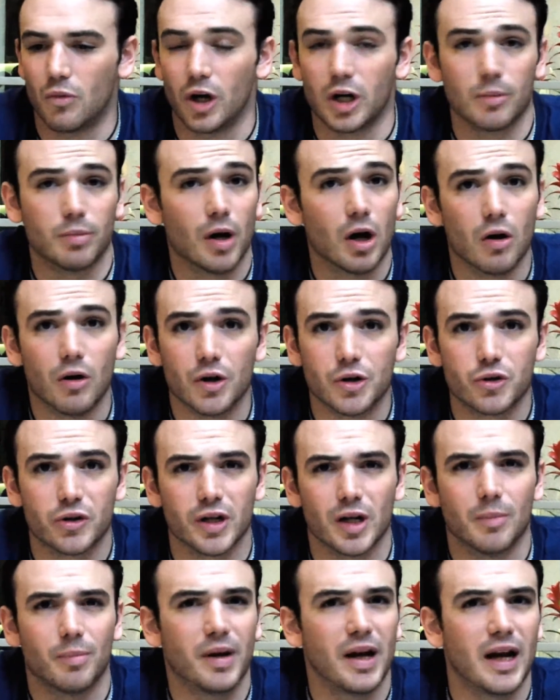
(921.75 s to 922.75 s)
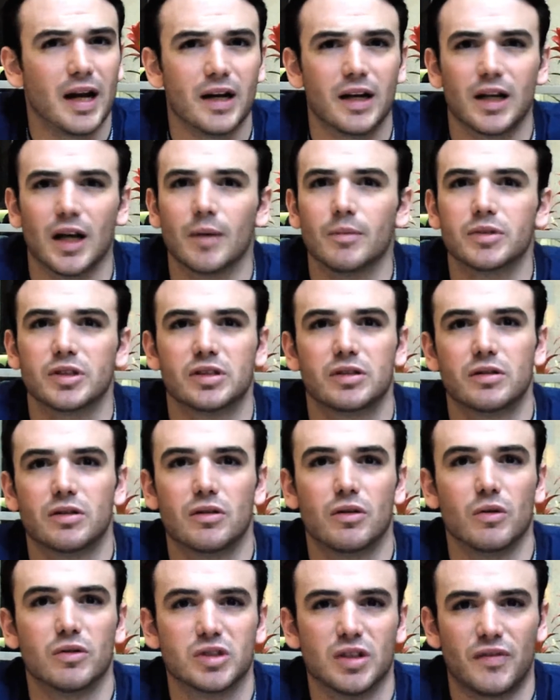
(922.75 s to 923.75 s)
writing poetry, I'm painting, I'm just
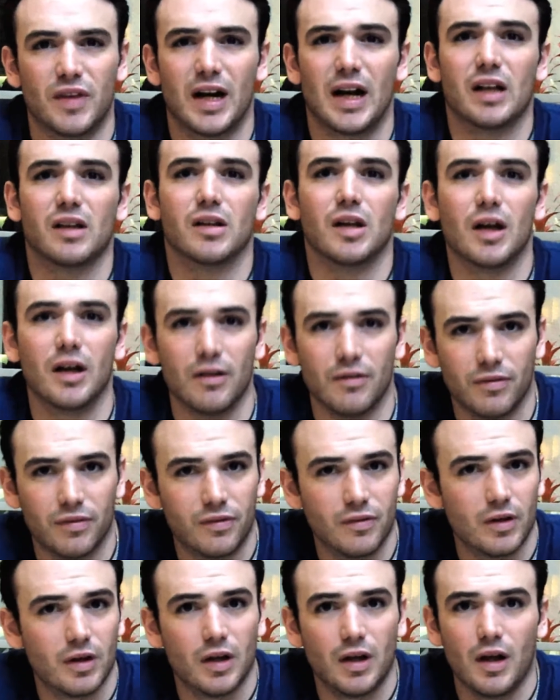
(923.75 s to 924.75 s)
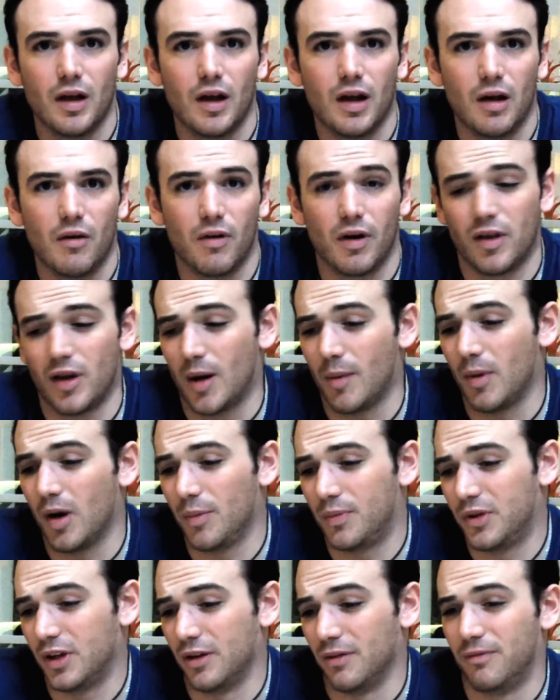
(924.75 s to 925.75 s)
doing stuff that I love. Whether I'm
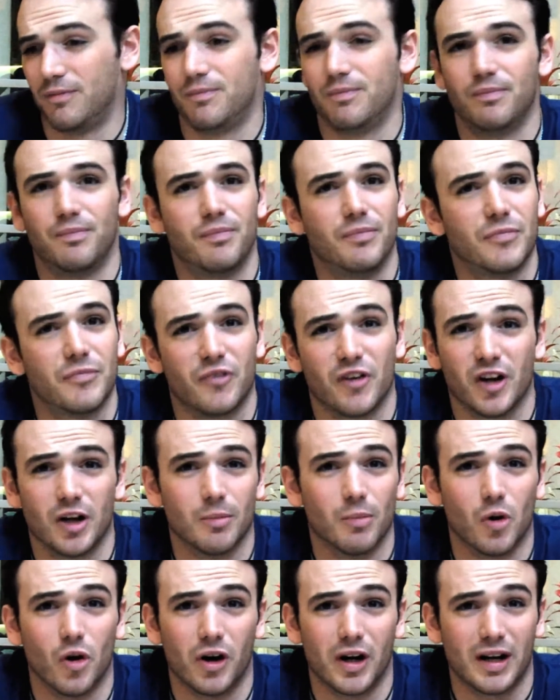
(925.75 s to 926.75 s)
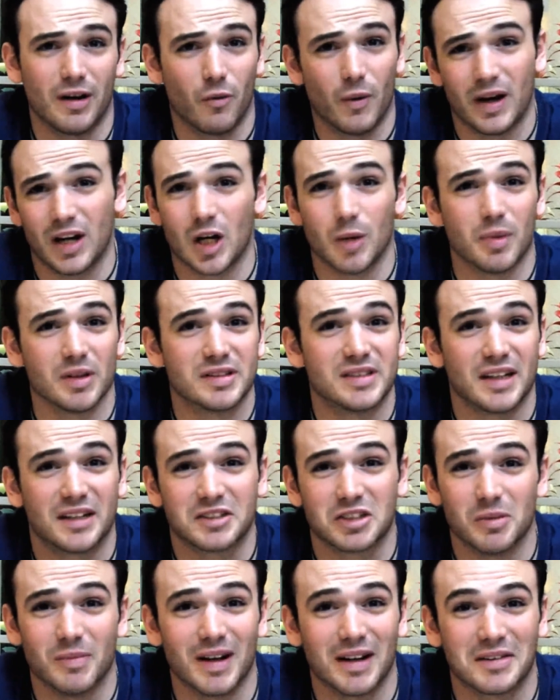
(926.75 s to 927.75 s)
up to 3 in the morning, waking up at
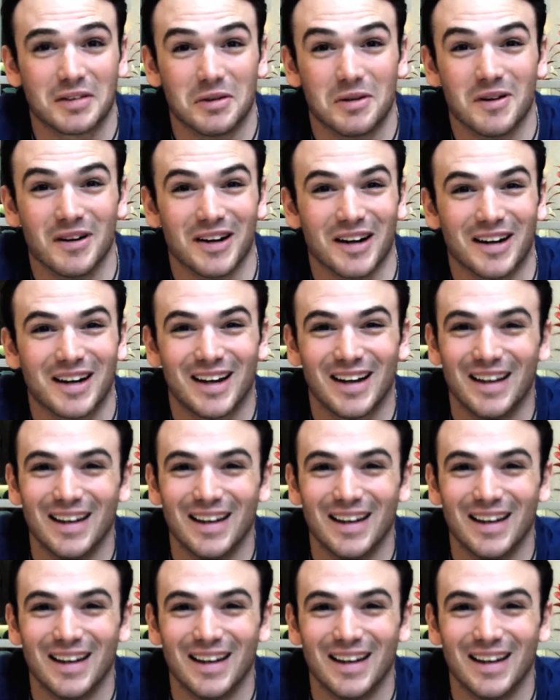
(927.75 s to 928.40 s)
6, go back to work.